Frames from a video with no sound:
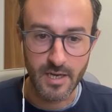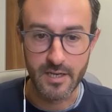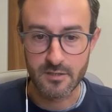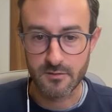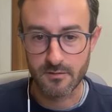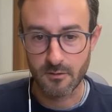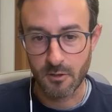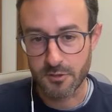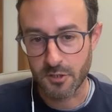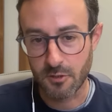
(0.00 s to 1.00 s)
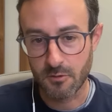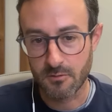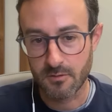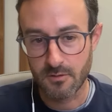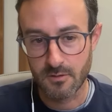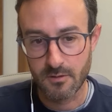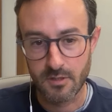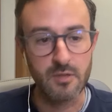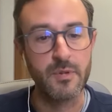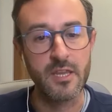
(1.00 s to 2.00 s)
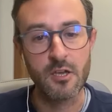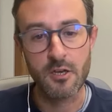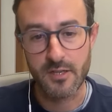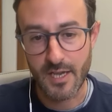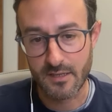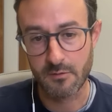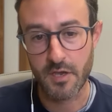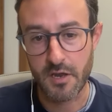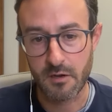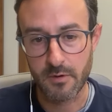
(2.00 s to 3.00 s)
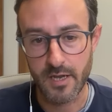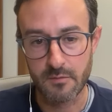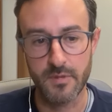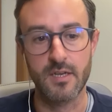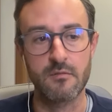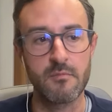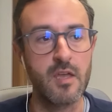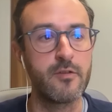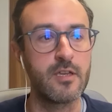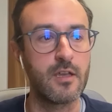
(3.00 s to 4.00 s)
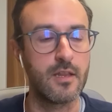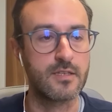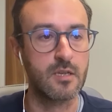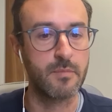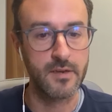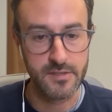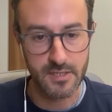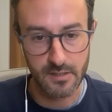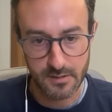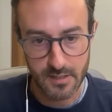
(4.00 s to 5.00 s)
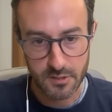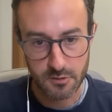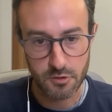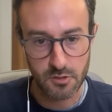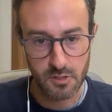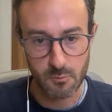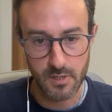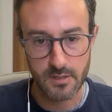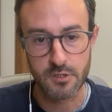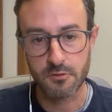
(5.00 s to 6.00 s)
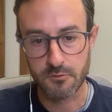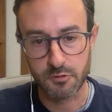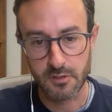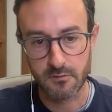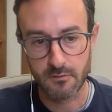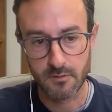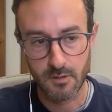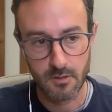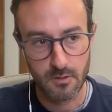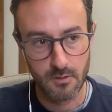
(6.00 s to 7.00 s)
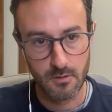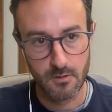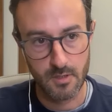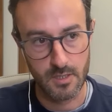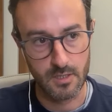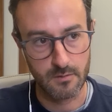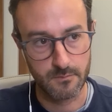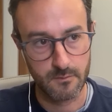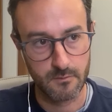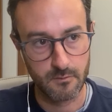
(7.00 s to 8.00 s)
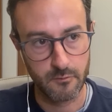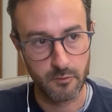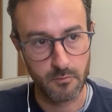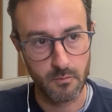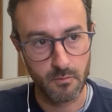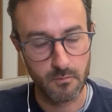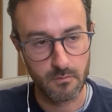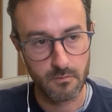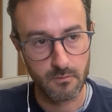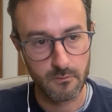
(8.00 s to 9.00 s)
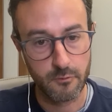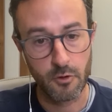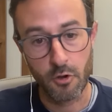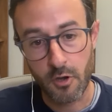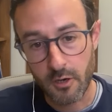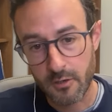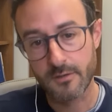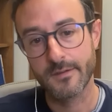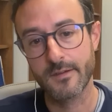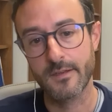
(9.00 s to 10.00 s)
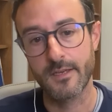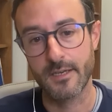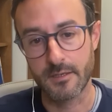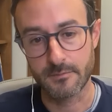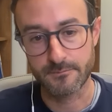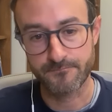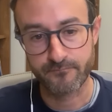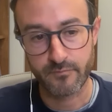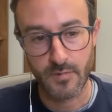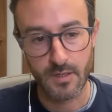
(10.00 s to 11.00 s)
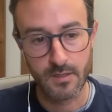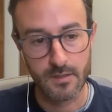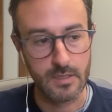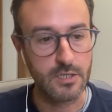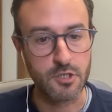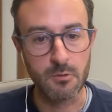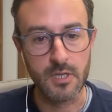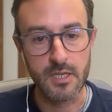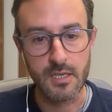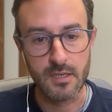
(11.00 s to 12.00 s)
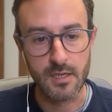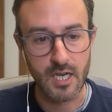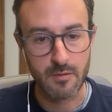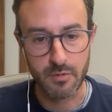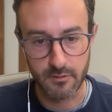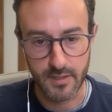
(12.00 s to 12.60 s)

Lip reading: And it's also depending on the antibiotic, right? But maybe let's say penicillin, that is usually one that you'll treat um, for longer. Um, it's only a couple of